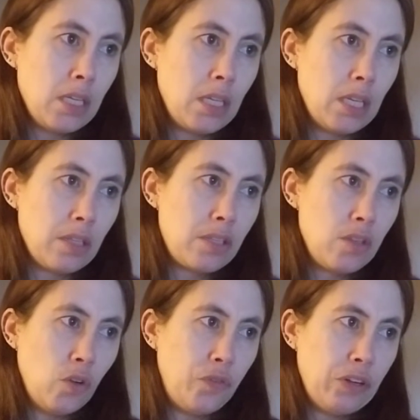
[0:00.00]
Yeah, the
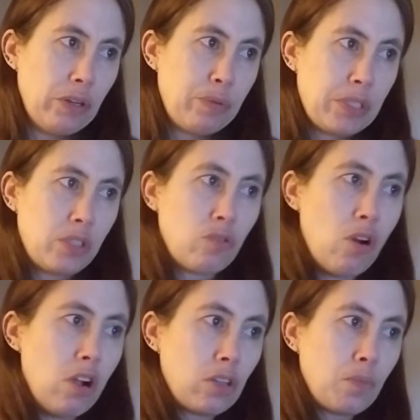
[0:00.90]
Snow Fairy was
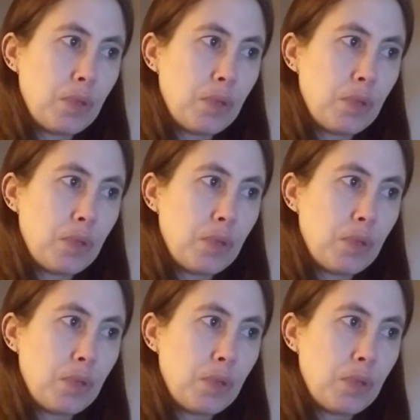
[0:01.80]
strong,